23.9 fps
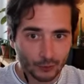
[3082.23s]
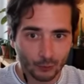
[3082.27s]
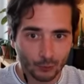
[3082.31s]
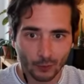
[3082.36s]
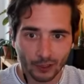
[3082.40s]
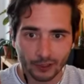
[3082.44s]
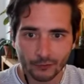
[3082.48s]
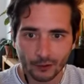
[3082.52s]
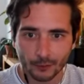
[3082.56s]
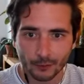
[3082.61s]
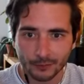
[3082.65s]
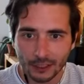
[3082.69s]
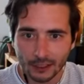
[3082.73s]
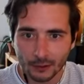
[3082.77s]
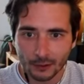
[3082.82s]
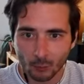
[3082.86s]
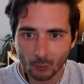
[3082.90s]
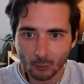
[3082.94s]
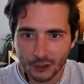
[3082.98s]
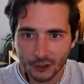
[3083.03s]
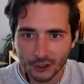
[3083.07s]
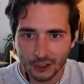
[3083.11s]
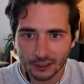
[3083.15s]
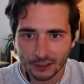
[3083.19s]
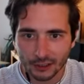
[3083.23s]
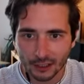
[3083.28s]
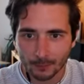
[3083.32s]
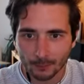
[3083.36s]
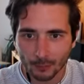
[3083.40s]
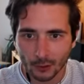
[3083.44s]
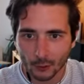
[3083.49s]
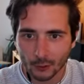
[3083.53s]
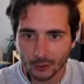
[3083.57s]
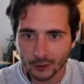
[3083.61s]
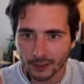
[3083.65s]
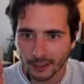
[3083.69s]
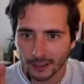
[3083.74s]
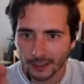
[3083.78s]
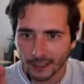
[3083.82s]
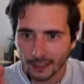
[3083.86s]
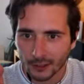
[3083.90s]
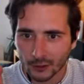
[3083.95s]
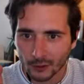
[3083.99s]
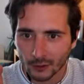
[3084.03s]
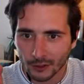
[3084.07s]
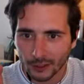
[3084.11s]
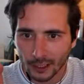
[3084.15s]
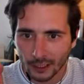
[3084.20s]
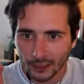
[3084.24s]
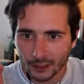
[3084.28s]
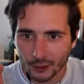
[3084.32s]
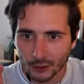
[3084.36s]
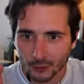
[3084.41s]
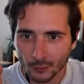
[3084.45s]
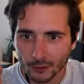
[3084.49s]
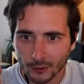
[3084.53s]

one from the Washington Post, and actually I'm just